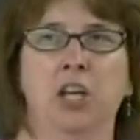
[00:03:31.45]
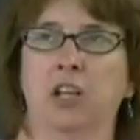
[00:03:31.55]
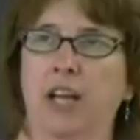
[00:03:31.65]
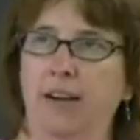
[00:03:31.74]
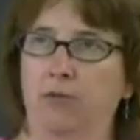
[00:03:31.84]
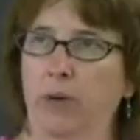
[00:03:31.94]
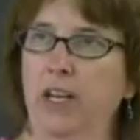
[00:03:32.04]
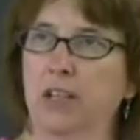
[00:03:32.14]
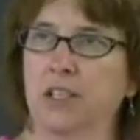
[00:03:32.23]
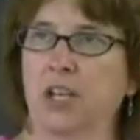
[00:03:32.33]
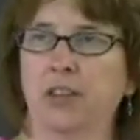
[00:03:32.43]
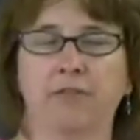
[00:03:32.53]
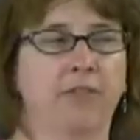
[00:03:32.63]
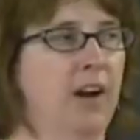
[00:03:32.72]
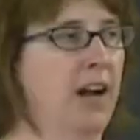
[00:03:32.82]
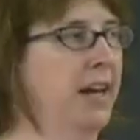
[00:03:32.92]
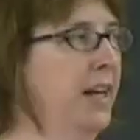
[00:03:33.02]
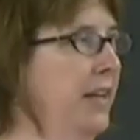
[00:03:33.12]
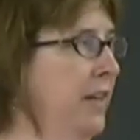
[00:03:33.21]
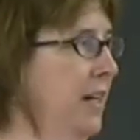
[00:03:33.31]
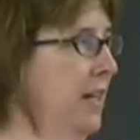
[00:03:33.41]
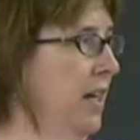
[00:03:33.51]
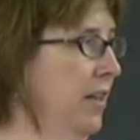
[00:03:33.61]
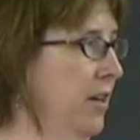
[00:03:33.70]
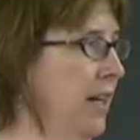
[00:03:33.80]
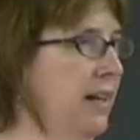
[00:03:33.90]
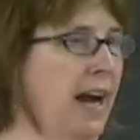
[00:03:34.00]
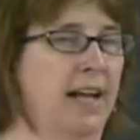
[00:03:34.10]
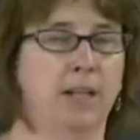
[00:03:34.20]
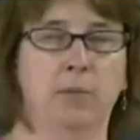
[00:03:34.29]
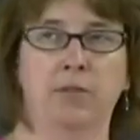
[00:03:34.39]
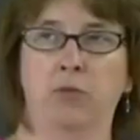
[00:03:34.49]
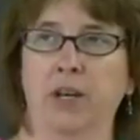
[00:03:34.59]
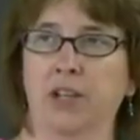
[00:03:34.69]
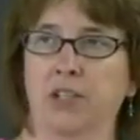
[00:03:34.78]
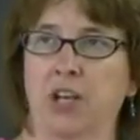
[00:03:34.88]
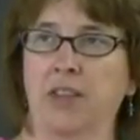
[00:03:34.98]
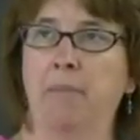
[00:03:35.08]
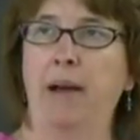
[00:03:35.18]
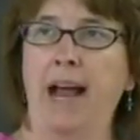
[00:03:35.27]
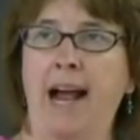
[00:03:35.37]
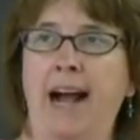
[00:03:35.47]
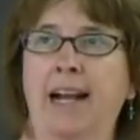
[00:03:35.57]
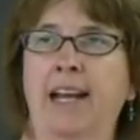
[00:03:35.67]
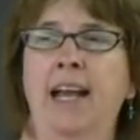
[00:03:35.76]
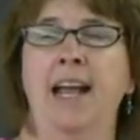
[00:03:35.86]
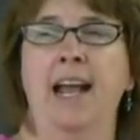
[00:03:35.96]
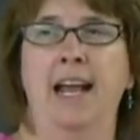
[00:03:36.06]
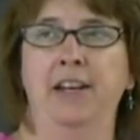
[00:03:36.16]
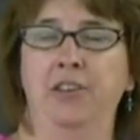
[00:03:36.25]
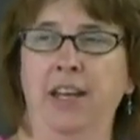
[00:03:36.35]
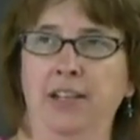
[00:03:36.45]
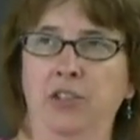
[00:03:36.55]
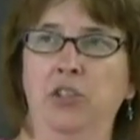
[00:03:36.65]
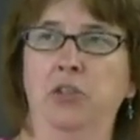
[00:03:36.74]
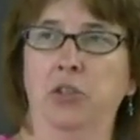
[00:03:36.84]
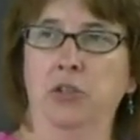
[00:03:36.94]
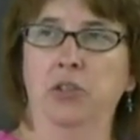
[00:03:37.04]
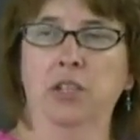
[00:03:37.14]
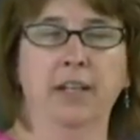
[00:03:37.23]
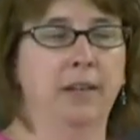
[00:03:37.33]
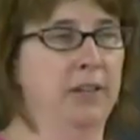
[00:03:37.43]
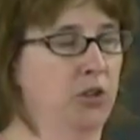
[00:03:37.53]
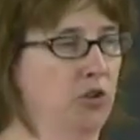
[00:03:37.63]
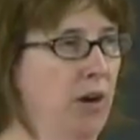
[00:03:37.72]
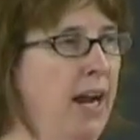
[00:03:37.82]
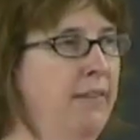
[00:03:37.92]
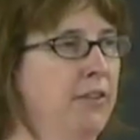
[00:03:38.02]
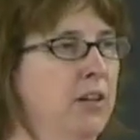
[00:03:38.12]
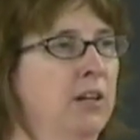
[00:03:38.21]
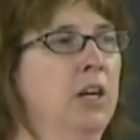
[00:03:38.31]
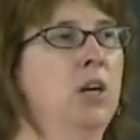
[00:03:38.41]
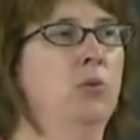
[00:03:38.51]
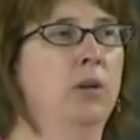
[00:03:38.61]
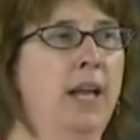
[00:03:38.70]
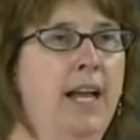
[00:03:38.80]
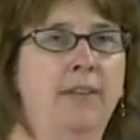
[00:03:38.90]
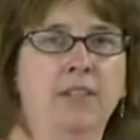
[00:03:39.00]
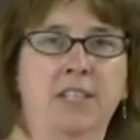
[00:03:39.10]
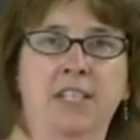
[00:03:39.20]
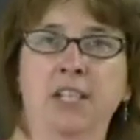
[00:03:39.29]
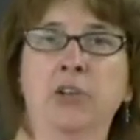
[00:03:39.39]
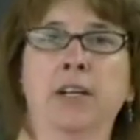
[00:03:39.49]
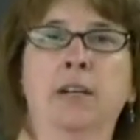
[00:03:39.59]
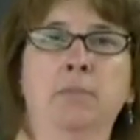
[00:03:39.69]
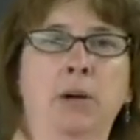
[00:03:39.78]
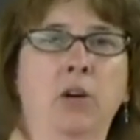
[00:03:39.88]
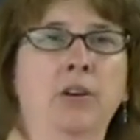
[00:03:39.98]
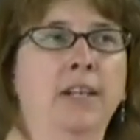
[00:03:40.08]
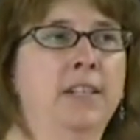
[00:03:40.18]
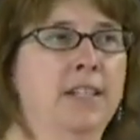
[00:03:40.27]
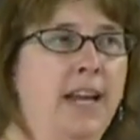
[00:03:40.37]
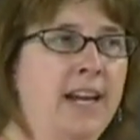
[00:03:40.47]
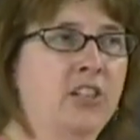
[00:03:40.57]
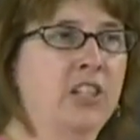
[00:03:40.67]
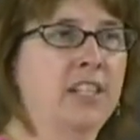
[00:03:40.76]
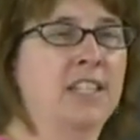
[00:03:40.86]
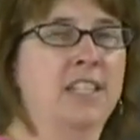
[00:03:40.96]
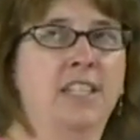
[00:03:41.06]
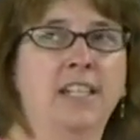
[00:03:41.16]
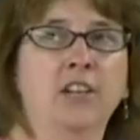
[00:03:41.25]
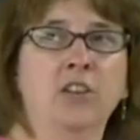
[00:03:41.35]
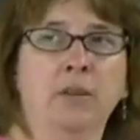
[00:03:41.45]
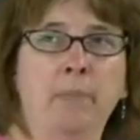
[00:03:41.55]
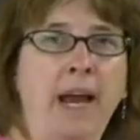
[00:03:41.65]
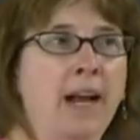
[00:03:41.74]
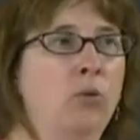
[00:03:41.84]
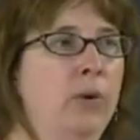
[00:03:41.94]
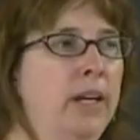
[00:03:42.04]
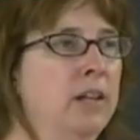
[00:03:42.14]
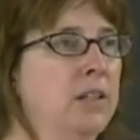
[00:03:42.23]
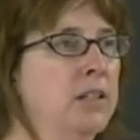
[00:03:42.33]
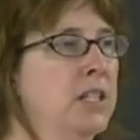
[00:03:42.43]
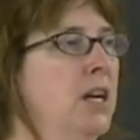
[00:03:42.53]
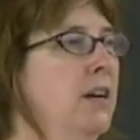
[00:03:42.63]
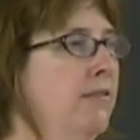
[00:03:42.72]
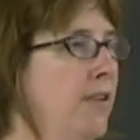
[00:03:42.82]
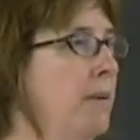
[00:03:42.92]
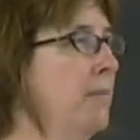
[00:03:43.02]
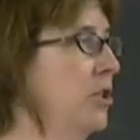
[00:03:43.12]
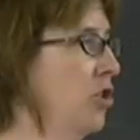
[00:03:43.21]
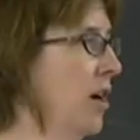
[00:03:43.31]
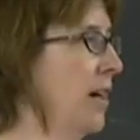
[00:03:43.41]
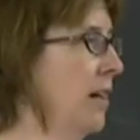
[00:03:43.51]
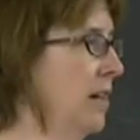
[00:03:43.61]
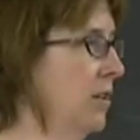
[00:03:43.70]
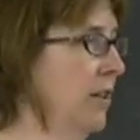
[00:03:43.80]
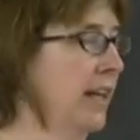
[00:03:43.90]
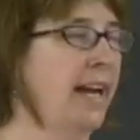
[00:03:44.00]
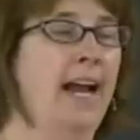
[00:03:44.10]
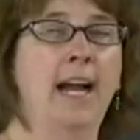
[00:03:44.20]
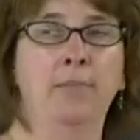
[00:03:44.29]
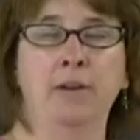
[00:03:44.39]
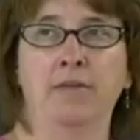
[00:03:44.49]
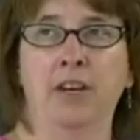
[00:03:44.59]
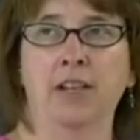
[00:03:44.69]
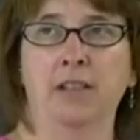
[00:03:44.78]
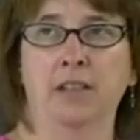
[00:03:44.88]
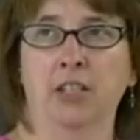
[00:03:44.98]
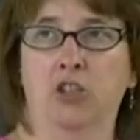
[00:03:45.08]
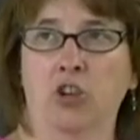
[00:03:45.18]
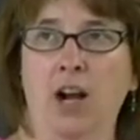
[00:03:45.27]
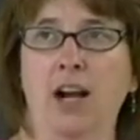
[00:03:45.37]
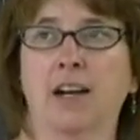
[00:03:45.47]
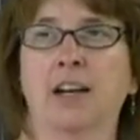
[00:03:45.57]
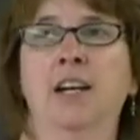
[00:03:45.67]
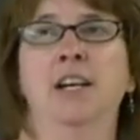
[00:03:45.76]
You'll have wheels on the front and then another column of wheels on the back. And then the driver will have a steering component to actually steer the back wheels from the truck or the cab of the truck.